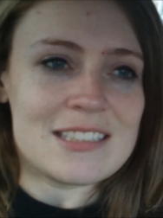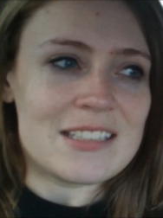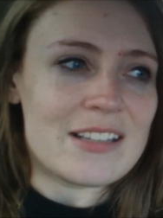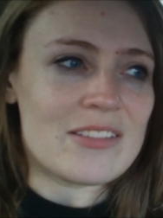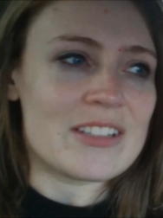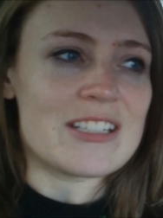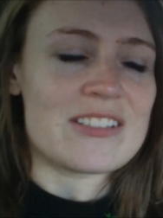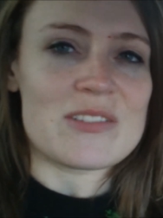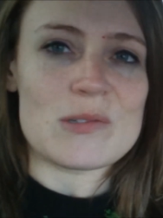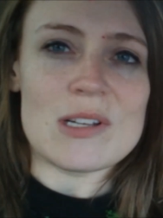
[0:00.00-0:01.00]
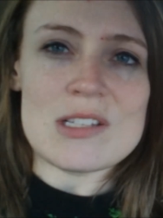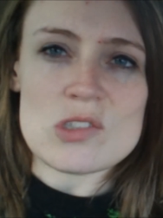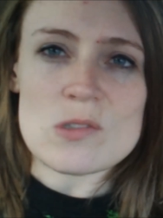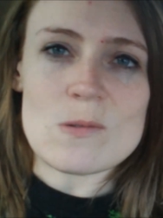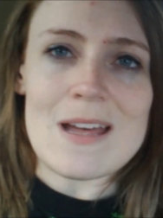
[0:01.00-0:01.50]
Yes. I'm gonna do
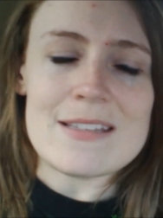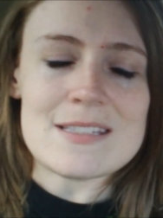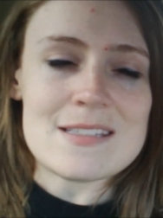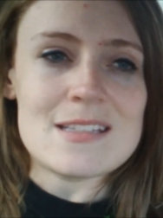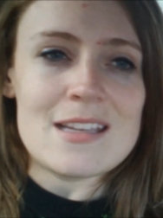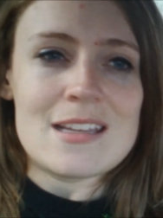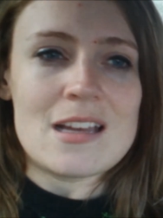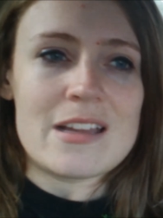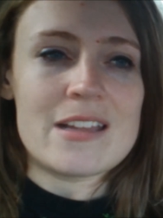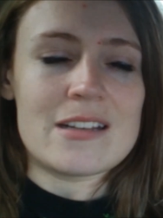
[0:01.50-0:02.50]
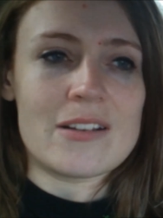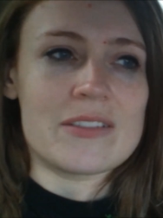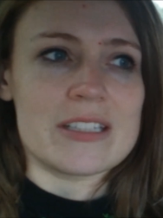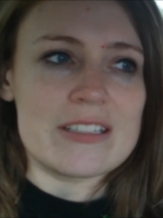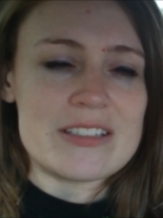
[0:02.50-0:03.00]
squats and I'm
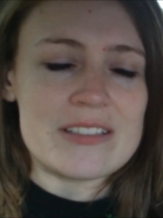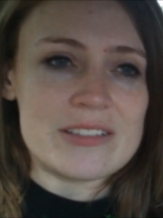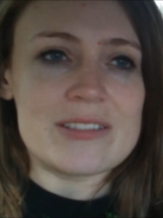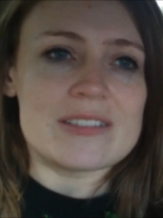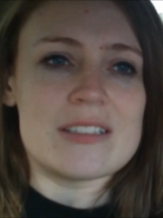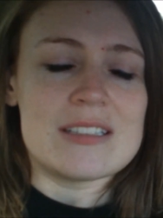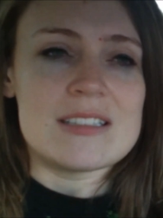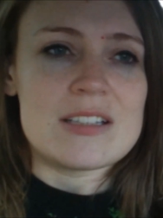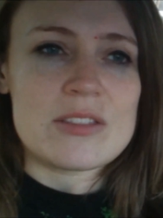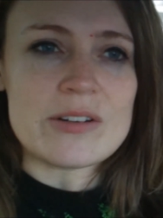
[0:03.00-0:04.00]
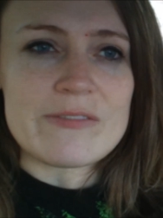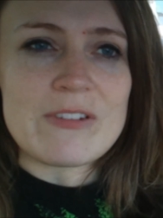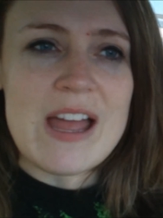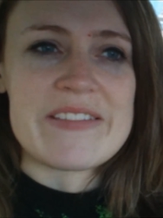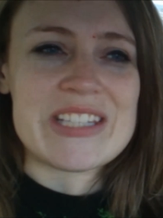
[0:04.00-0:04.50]
gonna do
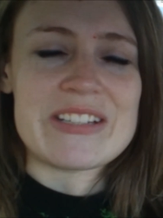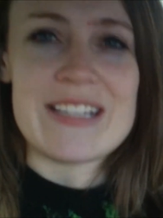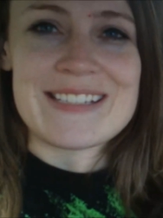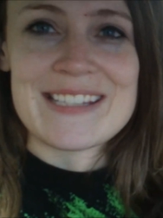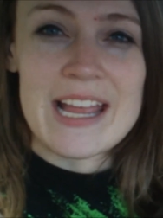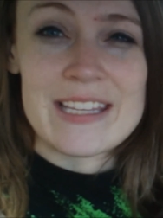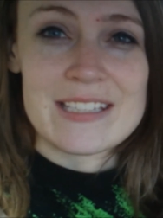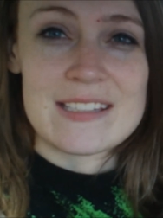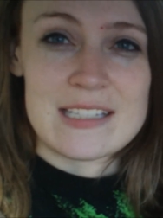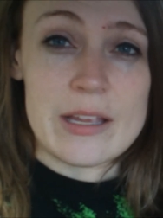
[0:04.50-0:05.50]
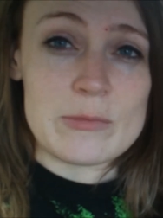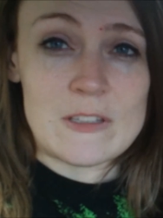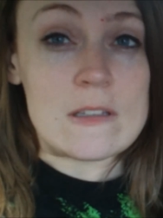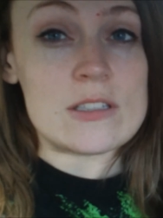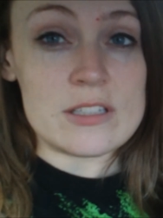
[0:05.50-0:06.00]
35s on each side this time
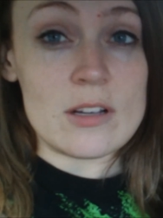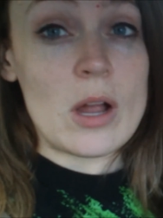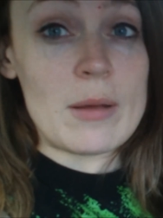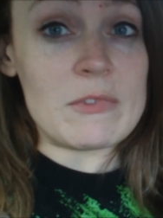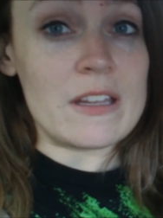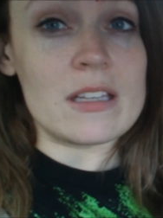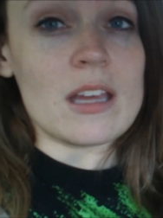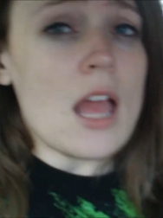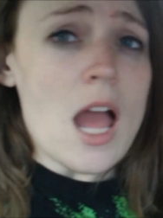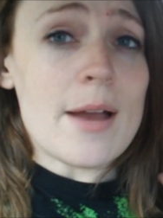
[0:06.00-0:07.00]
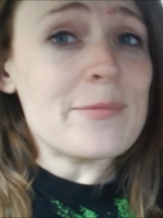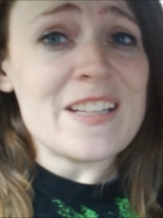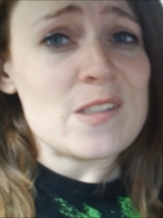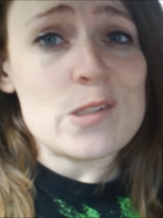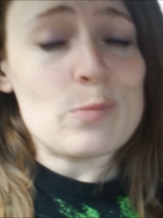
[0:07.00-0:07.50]
because you know I'm like I'm
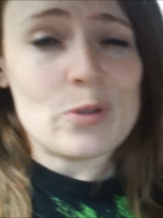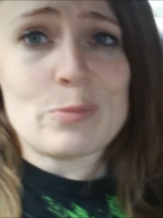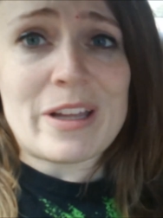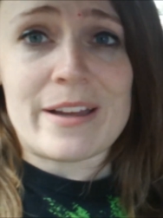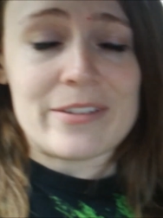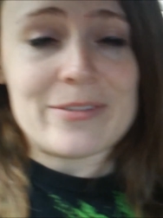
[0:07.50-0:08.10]
like super buff.